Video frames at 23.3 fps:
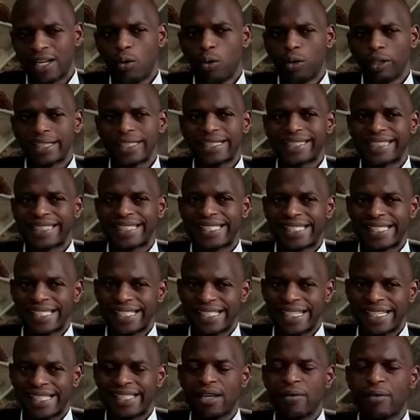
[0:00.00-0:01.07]
What is
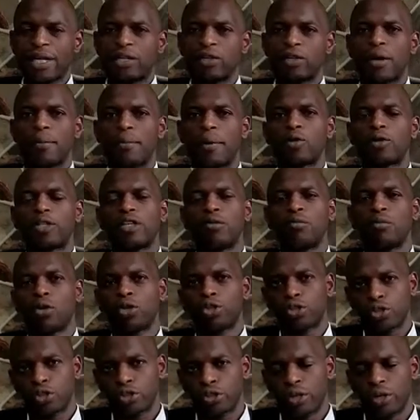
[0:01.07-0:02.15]
resilience? Here we are talking about
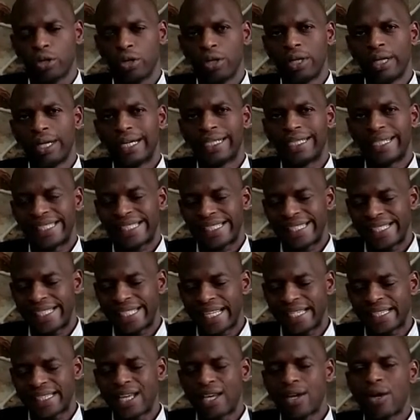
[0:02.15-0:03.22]
emotional
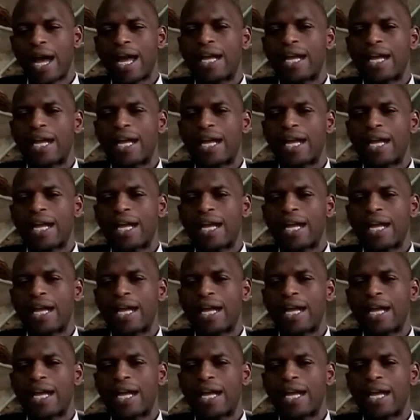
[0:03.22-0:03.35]
resilience,